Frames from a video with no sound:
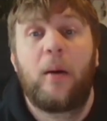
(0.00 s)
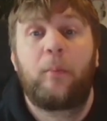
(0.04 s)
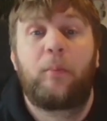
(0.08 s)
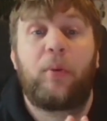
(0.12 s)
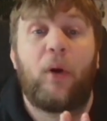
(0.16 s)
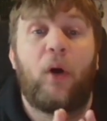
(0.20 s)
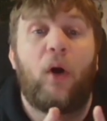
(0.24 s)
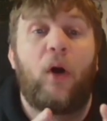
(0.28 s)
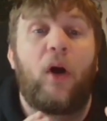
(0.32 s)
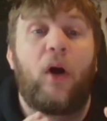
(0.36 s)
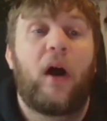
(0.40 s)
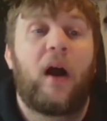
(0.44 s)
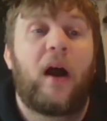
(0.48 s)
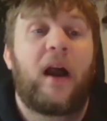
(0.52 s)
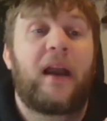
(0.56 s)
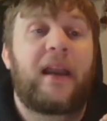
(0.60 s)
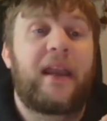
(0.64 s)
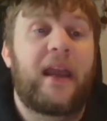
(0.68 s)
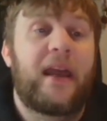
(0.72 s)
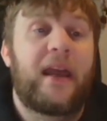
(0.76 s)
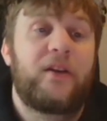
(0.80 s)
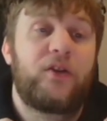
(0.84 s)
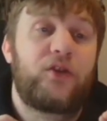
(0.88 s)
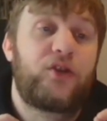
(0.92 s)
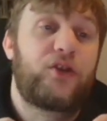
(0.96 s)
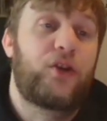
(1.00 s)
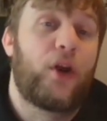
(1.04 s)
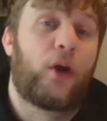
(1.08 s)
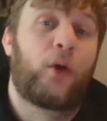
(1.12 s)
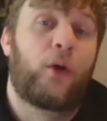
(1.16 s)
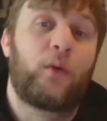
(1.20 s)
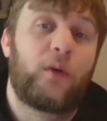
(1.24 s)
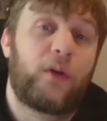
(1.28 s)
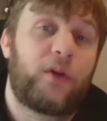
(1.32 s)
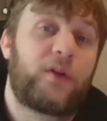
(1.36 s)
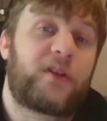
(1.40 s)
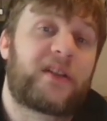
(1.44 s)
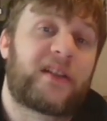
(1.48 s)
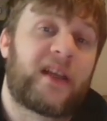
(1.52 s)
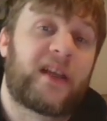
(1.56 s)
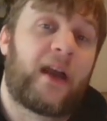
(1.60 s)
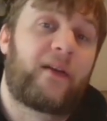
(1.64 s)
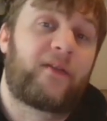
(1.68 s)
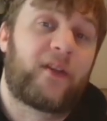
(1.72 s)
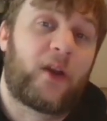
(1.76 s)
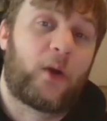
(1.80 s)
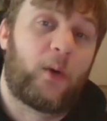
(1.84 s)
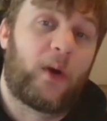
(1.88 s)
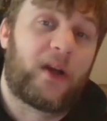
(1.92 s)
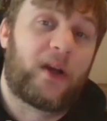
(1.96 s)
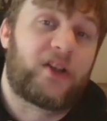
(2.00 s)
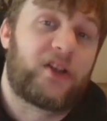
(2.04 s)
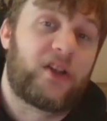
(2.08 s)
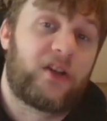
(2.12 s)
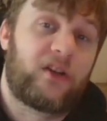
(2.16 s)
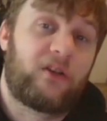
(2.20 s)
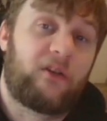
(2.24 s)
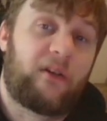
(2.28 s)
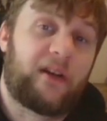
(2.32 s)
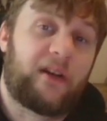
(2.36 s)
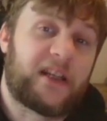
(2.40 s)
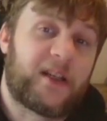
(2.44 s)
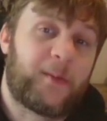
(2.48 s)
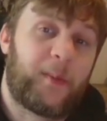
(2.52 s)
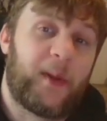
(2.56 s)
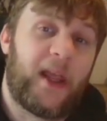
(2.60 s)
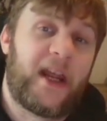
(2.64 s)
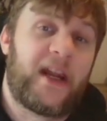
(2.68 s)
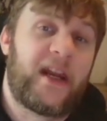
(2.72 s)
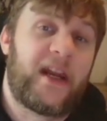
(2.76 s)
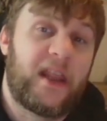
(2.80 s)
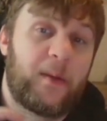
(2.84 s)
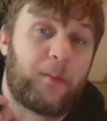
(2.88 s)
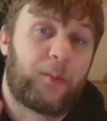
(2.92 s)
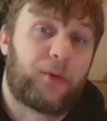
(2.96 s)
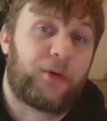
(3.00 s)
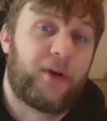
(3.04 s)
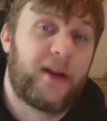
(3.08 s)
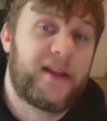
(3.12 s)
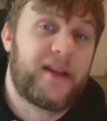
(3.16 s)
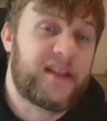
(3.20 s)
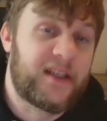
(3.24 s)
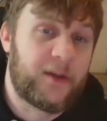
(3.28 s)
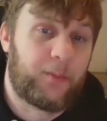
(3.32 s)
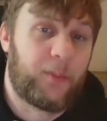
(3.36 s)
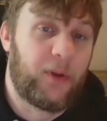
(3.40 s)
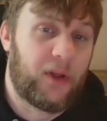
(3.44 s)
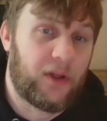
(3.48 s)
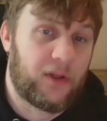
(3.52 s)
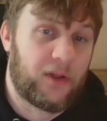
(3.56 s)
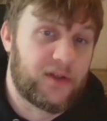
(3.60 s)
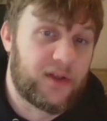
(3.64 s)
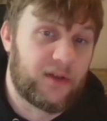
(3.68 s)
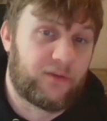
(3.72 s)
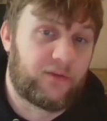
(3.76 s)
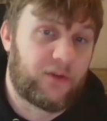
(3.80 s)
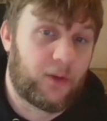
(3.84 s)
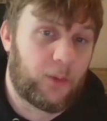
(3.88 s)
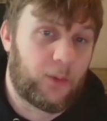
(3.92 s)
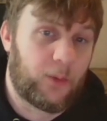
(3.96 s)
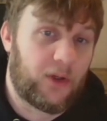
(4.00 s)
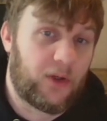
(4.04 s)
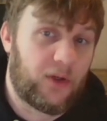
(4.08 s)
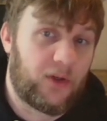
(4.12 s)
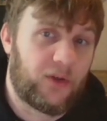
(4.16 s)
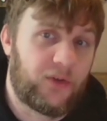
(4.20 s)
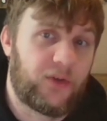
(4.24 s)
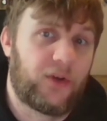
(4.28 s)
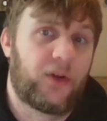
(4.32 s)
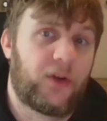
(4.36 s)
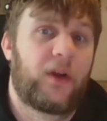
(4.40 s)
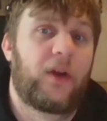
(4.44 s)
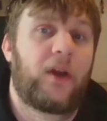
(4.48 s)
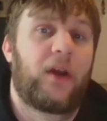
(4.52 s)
But again, don't lose sight of the question. You're explaining the principles of reward